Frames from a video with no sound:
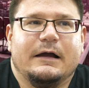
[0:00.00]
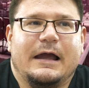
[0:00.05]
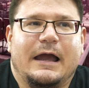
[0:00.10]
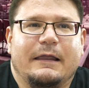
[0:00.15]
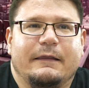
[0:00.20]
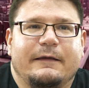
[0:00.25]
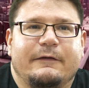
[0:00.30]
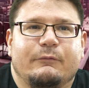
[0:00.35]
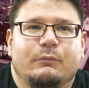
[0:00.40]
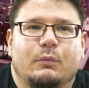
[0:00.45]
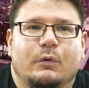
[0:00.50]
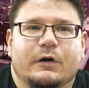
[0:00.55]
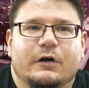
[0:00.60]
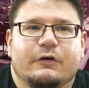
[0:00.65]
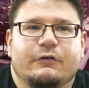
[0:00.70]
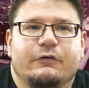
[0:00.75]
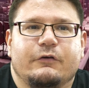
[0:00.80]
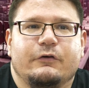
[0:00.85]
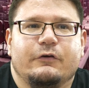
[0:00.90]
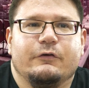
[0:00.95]
at least one
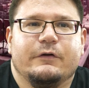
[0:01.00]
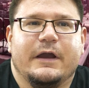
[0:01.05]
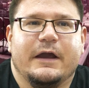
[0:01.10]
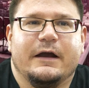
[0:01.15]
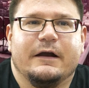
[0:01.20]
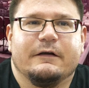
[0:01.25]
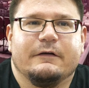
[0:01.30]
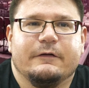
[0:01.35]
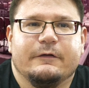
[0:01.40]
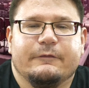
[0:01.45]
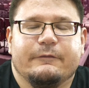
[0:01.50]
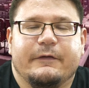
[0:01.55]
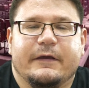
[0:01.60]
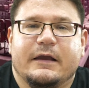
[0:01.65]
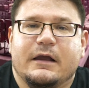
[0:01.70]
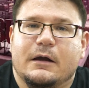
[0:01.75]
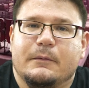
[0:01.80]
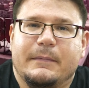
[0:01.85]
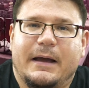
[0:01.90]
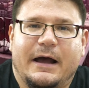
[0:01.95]
or two new characters
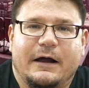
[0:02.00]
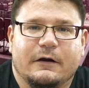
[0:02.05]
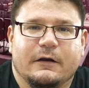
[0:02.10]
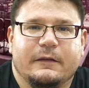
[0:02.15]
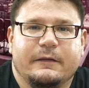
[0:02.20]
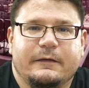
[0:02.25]
that come out